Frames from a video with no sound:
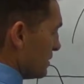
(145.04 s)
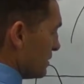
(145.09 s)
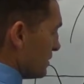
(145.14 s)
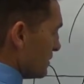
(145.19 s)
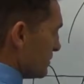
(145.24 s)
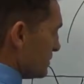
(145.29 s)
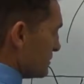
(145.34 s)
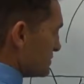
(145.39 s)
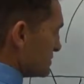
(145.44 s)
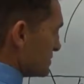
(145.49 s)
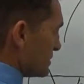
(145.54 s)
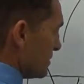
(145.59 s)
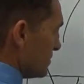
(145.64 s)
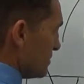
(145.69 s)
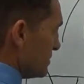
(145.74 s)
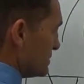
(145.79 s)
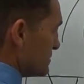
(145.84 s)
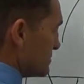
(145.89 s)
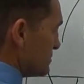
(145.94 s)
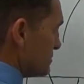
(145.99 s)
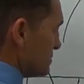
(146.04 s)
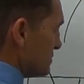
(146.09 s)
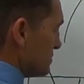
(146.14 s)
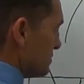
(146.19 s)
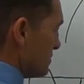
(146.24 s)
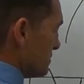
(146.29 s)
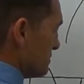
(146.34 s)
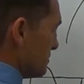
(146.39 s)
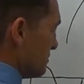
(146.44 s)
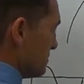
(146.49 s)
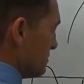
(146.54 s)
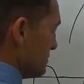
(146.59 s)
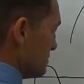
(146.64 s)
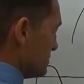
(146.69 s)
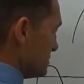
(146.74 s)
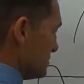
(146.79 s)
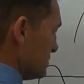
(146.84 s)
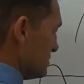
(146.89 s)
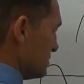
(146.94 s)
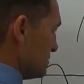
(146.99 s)
and this gap here is
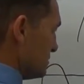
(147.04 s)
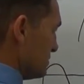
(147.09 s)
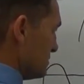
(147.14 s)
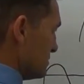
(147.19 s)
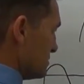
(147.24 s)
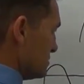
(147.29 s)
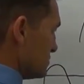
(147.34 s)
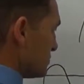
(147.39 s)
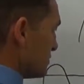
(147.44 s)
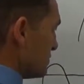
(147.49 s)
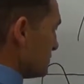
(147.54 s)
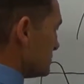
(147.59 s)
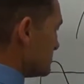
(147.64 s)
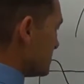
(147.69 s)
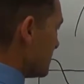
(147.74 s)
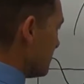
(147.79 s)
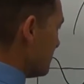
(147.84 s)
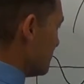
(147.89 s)
this gap